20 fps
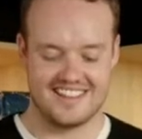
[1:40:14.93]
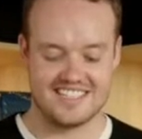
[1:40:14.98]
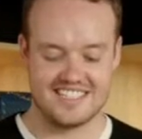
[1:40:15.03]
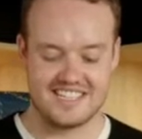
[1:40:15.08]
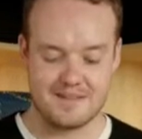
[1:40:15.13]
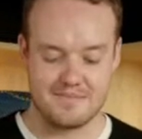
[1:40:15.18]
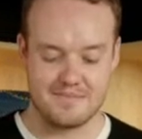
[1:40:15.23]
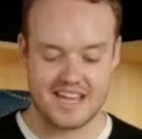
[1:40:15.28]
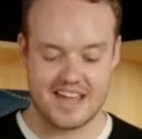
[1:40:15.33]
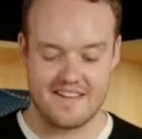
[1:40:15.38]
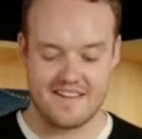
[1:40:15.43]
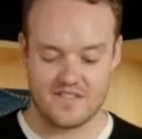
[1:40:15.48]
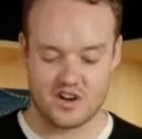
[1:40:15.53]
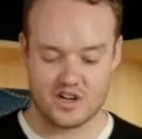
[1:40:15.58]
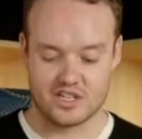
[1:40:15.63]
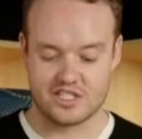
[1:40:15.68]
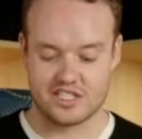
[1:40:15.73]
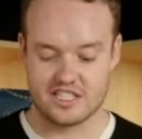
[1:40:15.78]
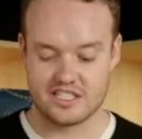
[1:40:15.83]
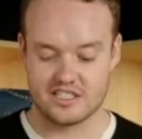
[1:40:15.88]
the damier
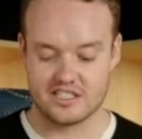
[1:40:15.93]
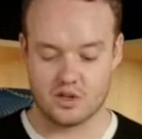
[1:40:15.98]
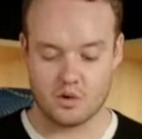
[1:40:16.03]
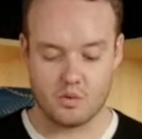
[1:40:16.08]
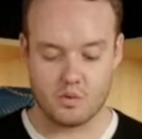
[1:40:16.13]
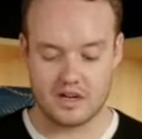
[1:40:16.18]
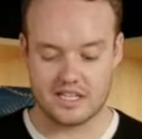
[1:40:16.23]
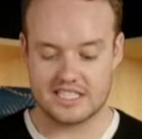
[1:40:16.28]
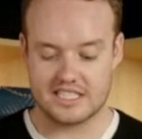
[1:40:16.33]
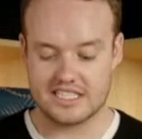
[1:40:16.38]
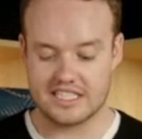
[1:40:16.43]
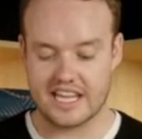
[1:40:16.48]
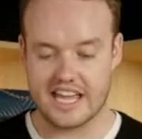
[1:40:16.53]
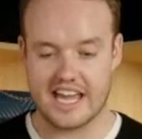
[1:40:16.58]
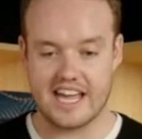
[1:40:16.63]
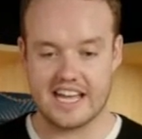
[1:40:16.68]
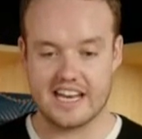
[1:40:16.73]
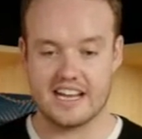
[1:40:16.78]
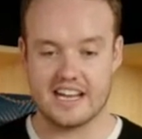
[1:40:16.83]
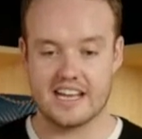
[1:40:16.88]
version. So once
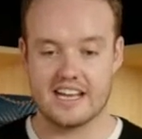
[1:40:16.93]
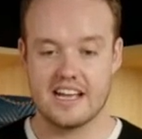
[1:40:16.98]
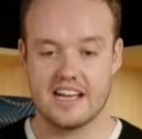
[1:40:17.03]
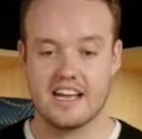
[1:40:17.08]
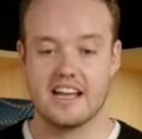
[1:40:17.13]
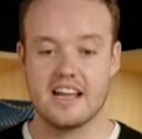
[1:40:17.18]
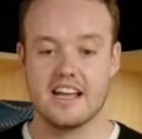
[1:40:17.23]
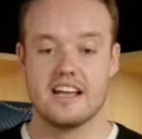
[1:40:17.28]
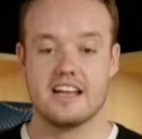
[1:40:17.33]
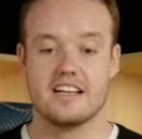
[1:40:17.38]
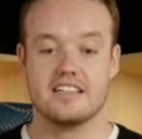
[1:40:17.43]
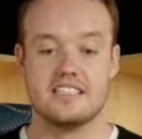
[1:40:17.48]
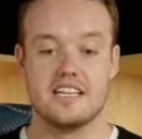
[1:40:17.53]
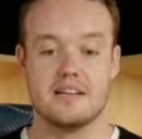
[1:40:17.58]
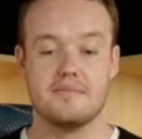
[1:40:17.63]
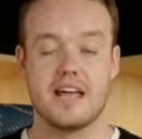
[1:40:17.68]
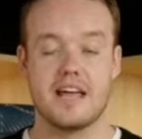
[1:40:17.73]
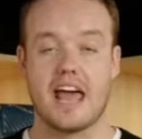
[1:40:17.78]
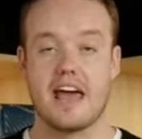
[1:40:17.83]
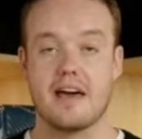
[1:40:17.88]
again,
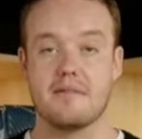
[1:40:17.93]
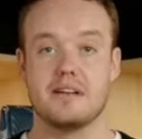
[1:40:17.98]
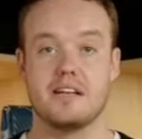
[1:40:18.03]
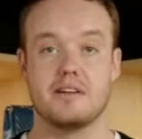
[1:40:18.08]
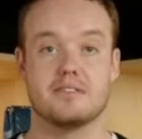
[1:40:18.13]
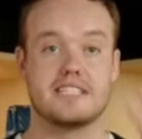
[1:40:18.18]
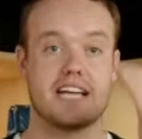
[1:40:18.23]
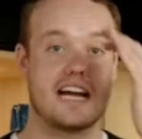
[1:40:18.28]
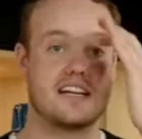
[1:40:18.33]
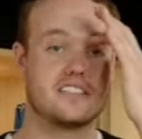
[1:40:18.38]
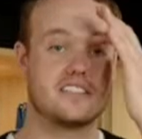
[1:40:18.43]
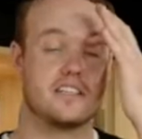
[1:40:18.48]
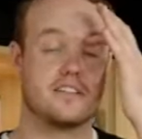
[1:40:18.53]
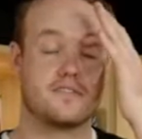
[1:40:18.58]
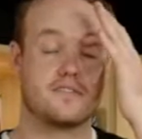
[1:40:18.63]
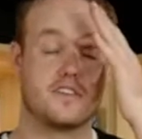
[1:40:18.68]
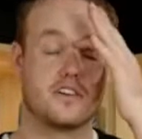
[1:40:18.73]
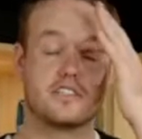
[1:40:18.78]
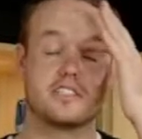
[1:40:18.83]
damier ebony was actually the